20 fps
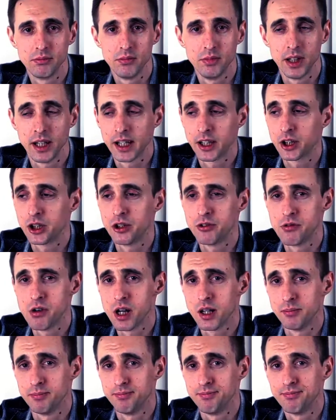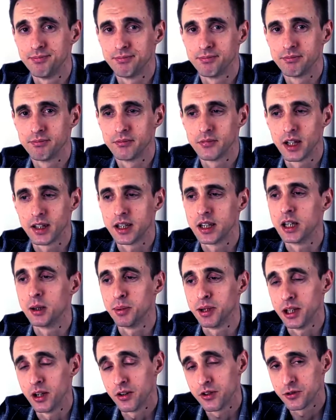You had a good run. I think there'll
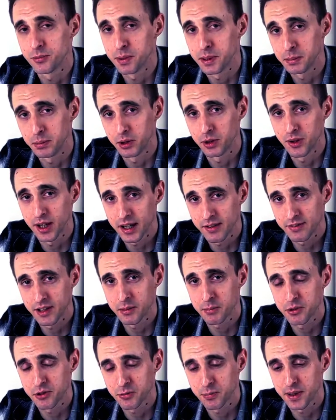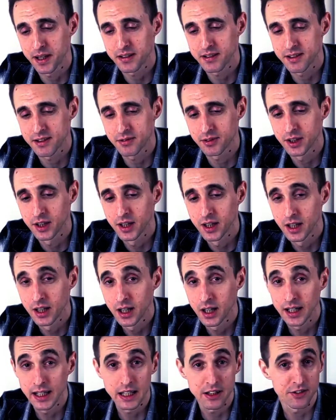be lots of people who have that perspective,
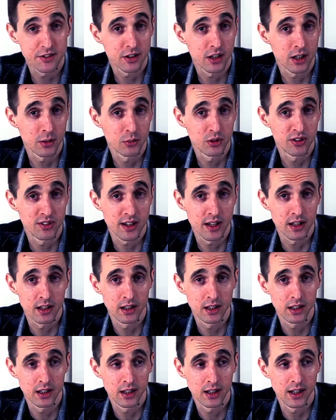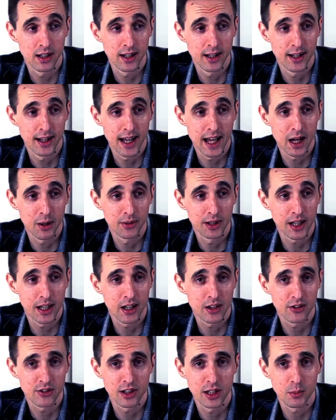and I guess time will tell how it
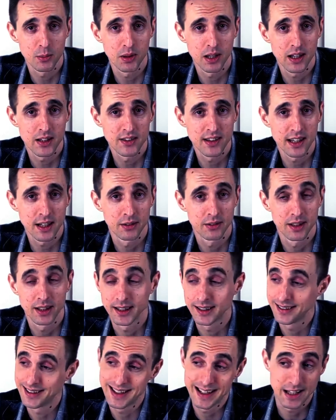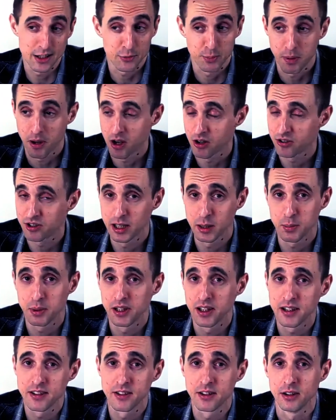actually plays out. It's partially
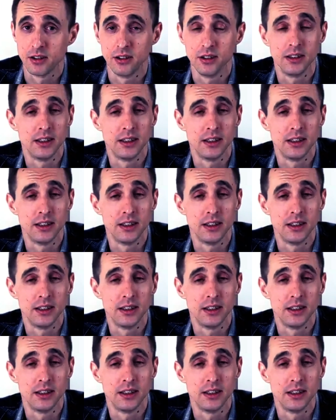political.